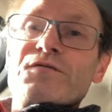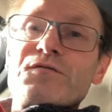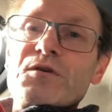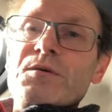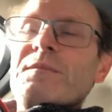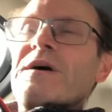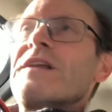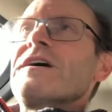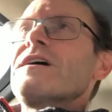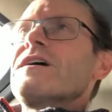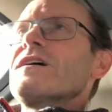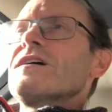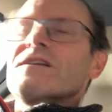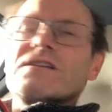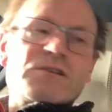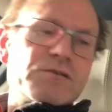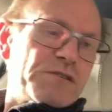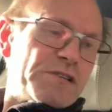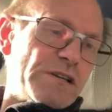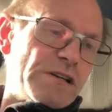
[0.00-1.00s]
a minute and
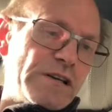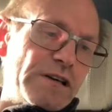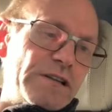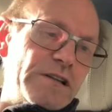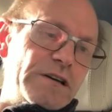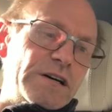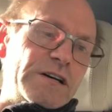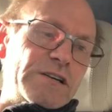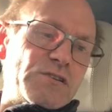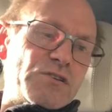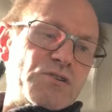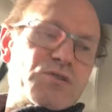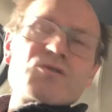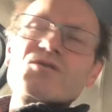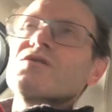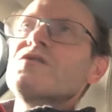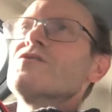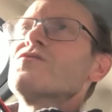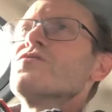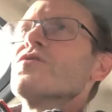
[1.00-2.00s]
you'll see that
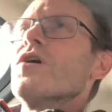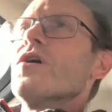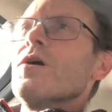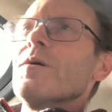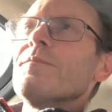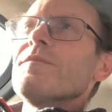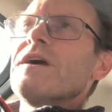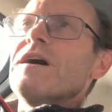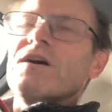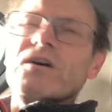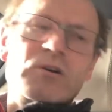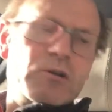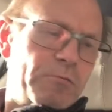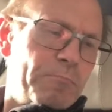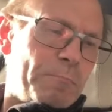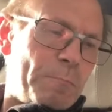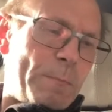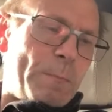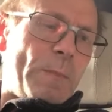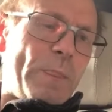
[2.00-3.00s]
should drop. Now,
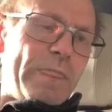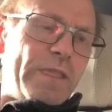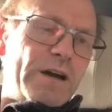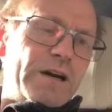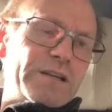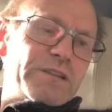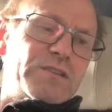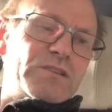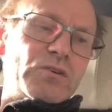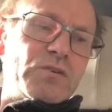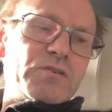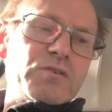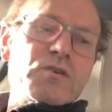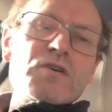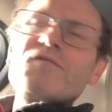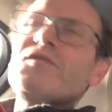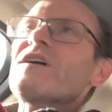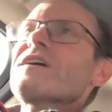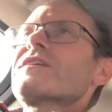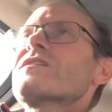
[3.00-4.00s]
I don't know
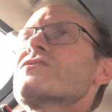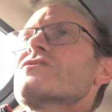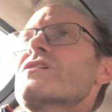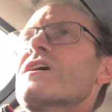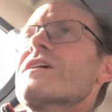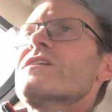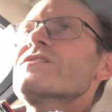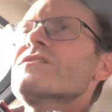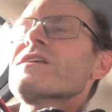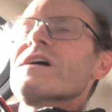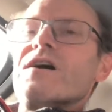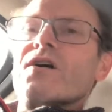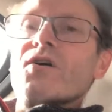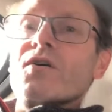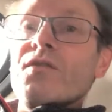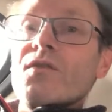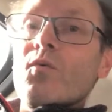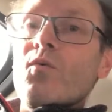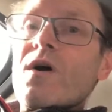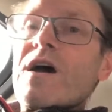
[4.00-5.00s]
if I can change that
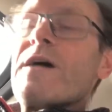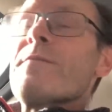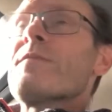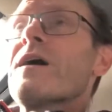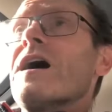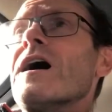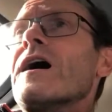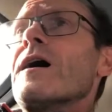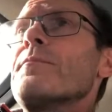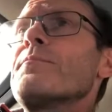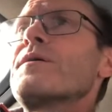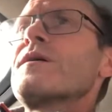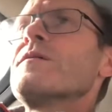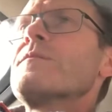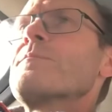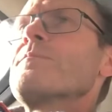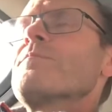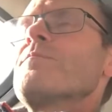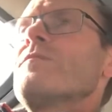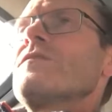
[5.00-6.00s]
on the web app
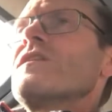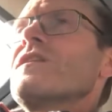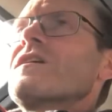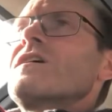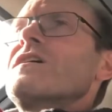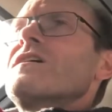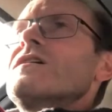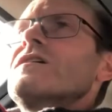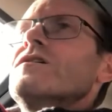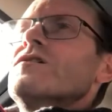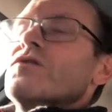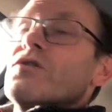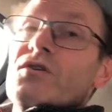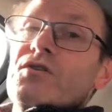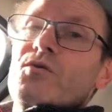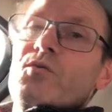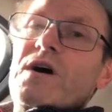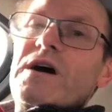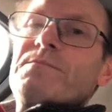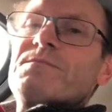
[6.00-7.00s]
or on
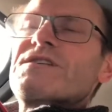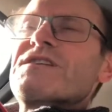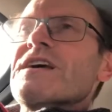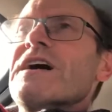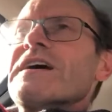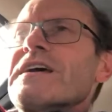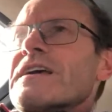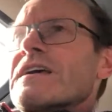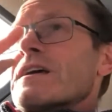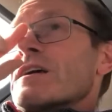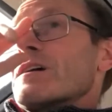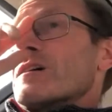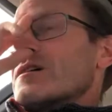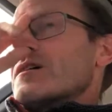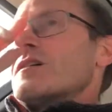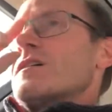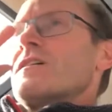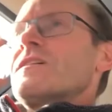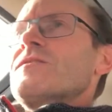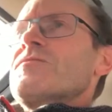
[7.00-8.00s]
the website.
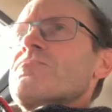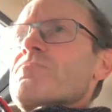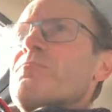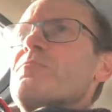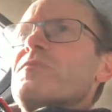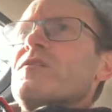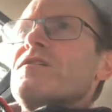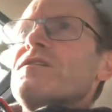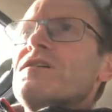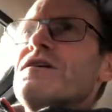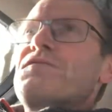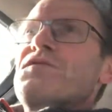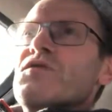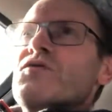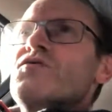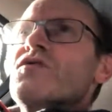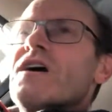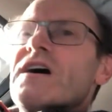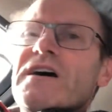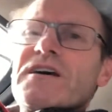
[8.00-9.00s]
If you
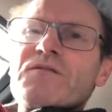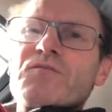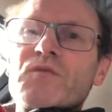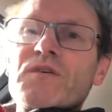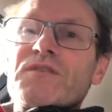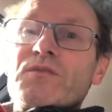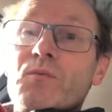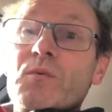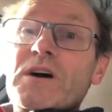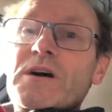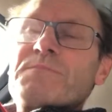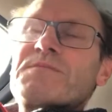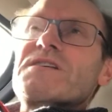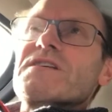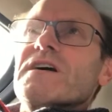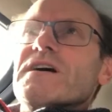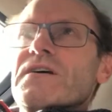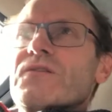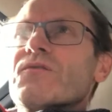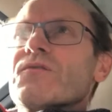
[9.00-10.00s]
drive with the
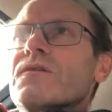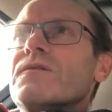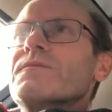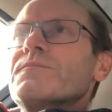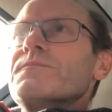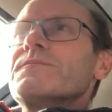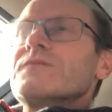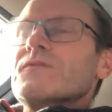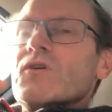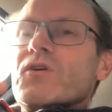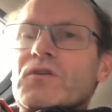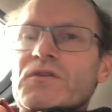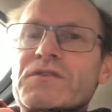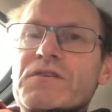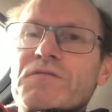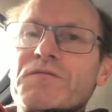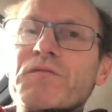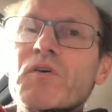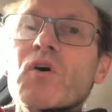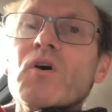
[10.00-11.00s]
website on
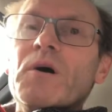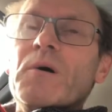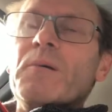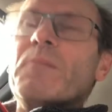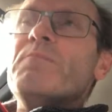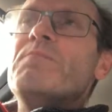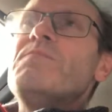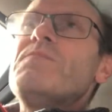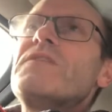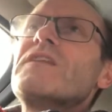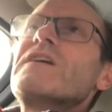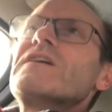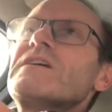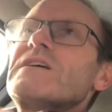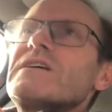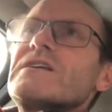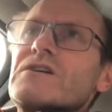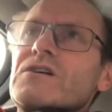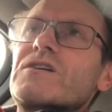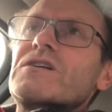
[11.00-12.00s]
your phone,
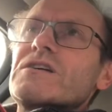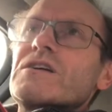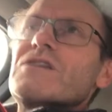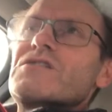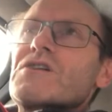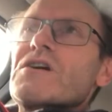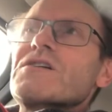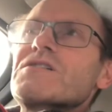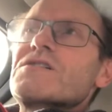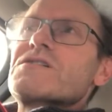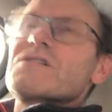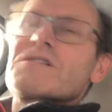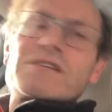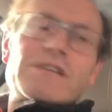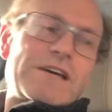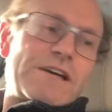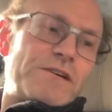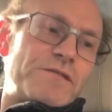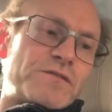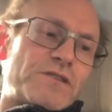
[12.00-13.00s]
you can adjust your
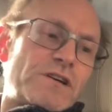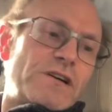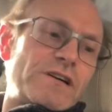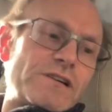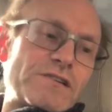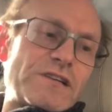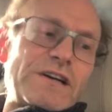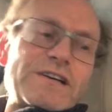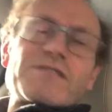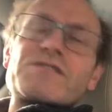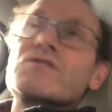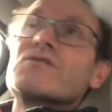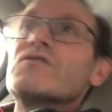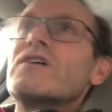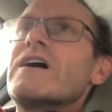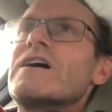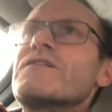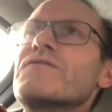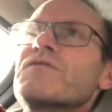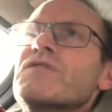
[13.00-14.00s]
state of charge as you're
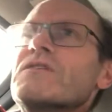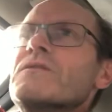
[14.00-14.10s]
driving